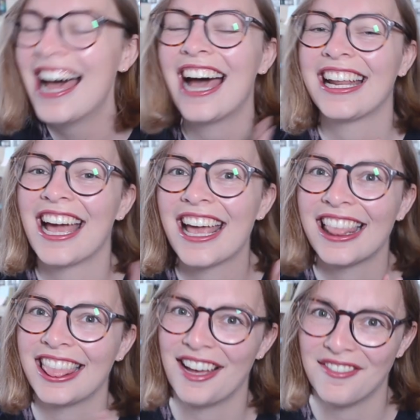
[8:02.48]
And I
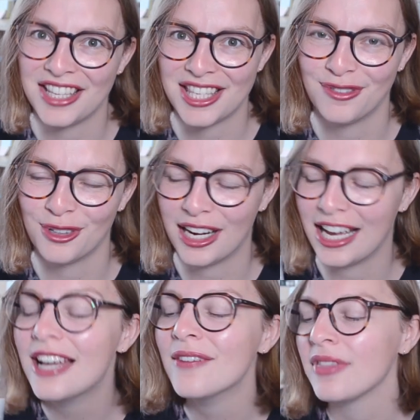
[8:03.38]
love this for it.
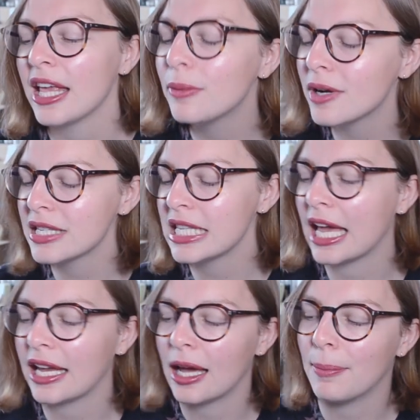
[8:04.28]
It was
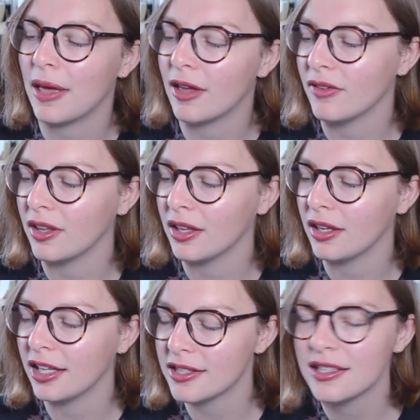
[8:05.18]
like a bit of a,
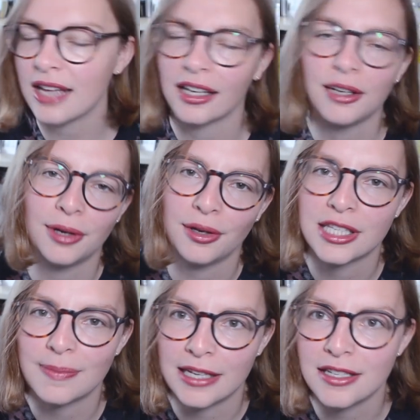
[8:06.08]
it's exactly what you
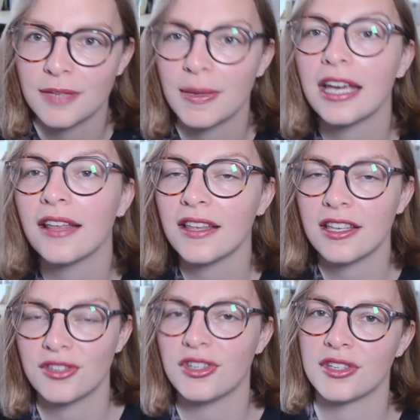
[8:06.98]
expect it to be, in that
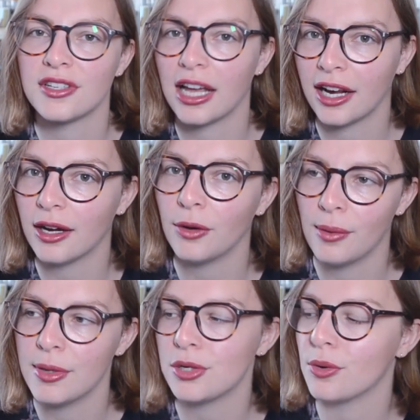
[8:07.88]
it's just like a
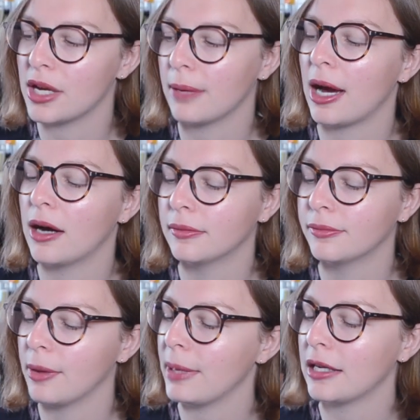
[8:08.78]
woman talking about
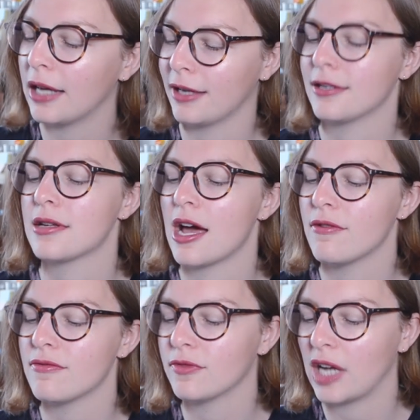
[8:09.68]
women, and
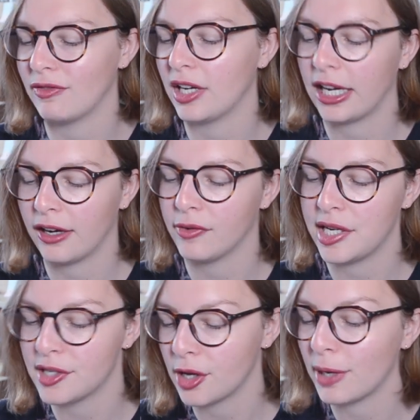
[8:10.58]
I feel like I
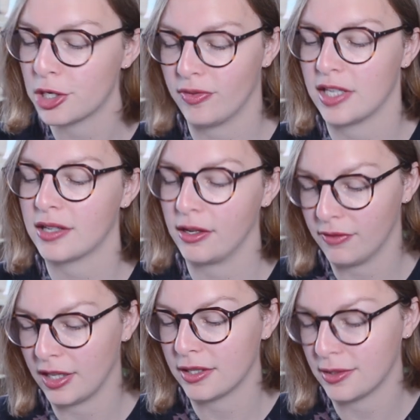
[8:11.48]
read so much of this kind of
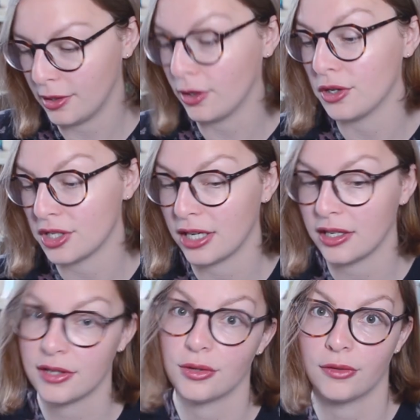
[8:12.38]
thing, so the
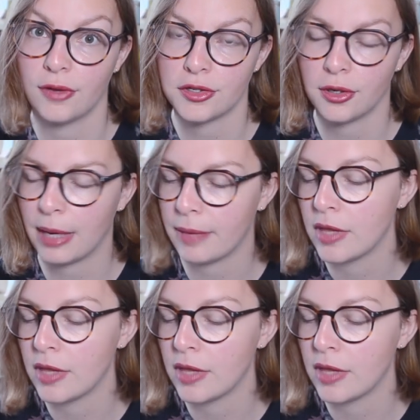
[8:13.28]
content is sort of lost on me.